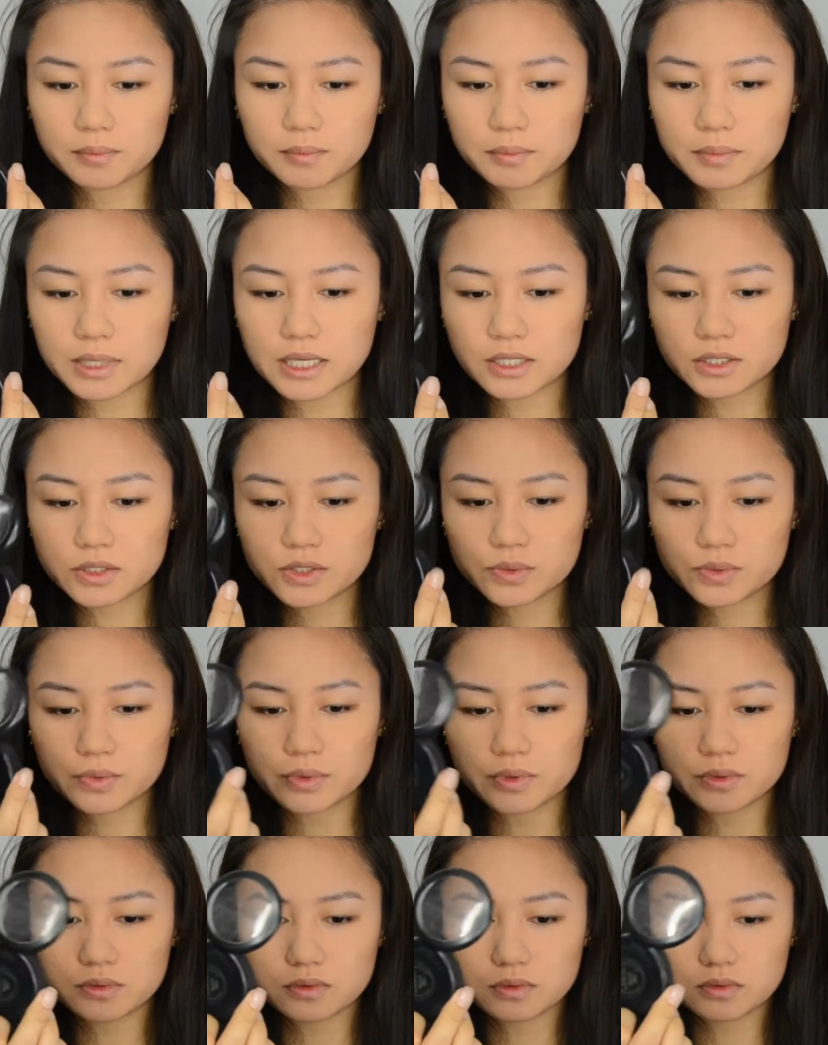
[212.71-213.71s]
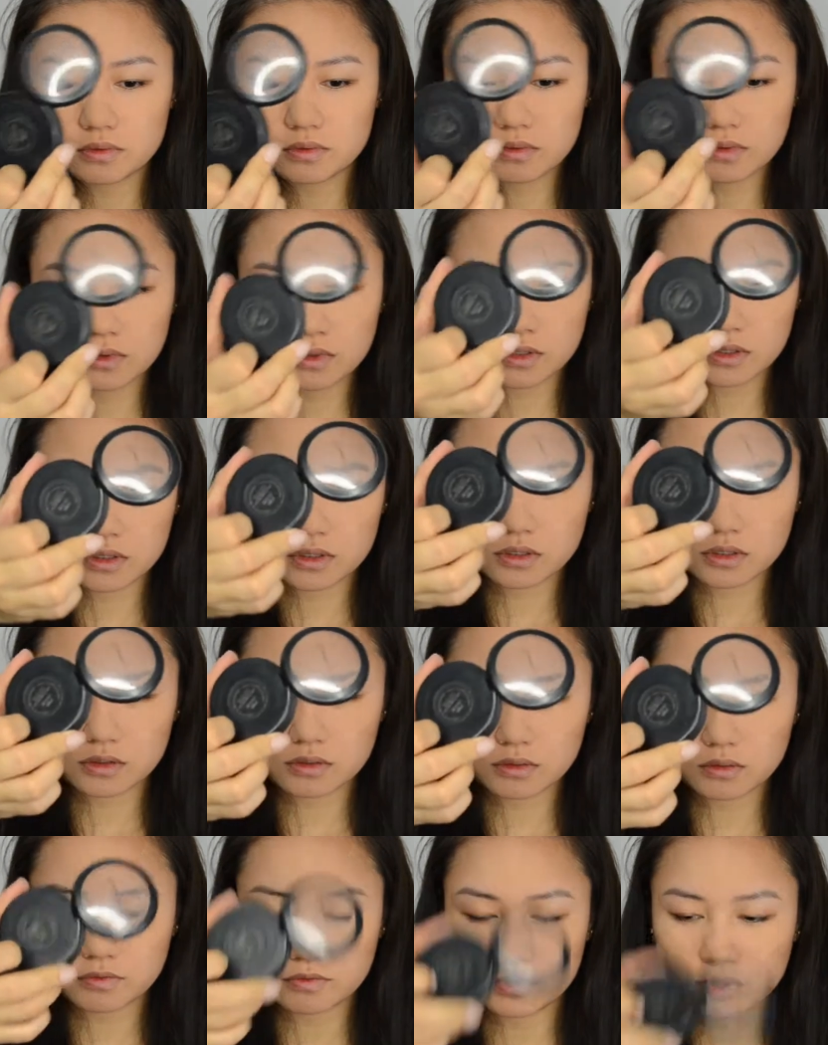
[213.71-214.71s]
Pink Swoon. I don't
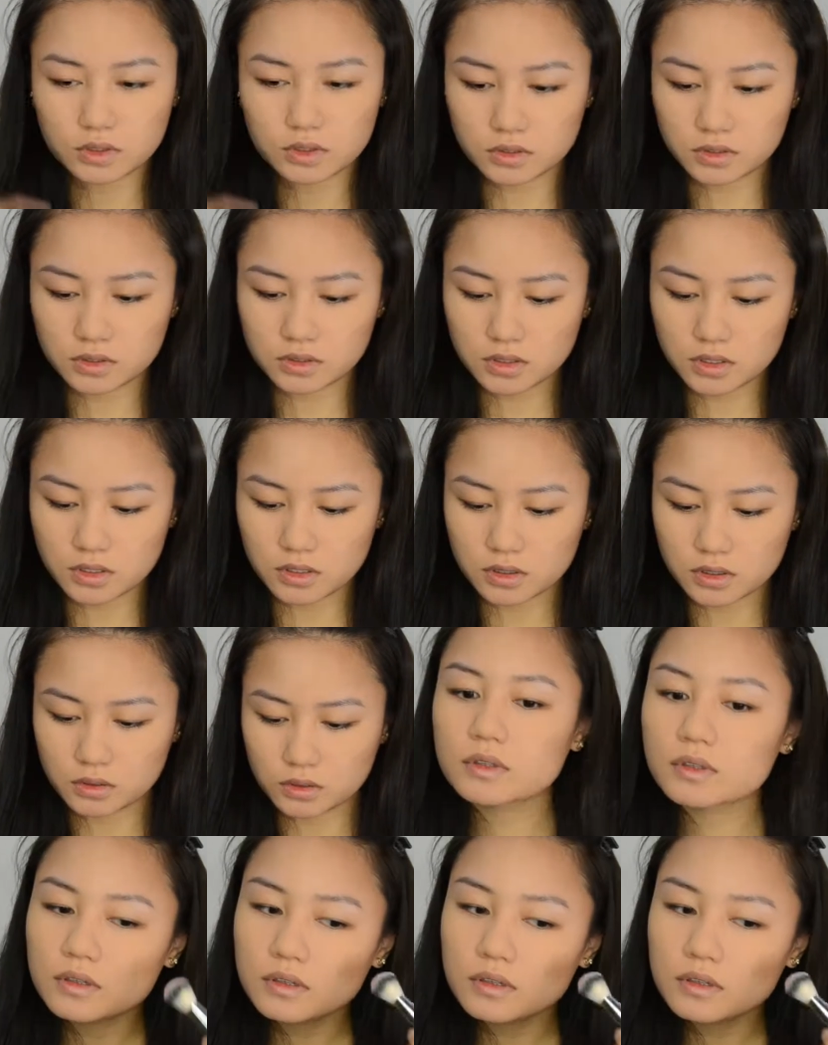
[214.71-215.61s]
know if you can see it.